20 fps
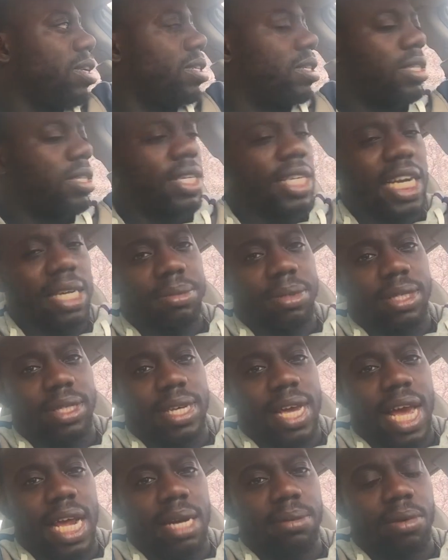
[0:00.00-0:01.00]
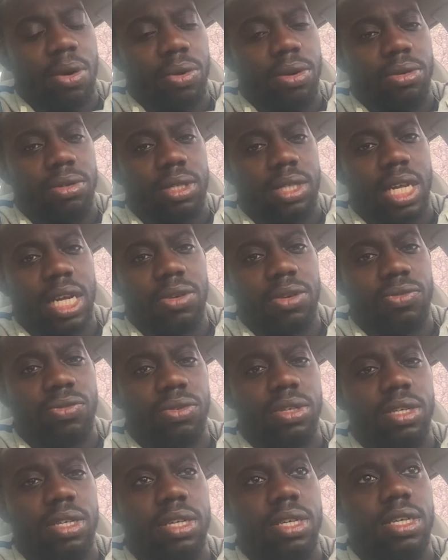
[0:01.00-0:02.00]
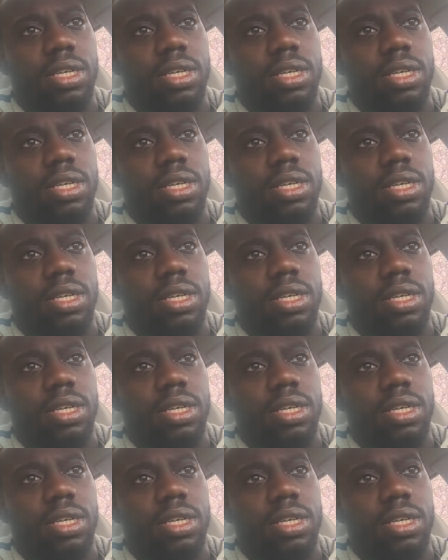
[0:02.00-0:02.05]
Jake has been scattered by way of slavery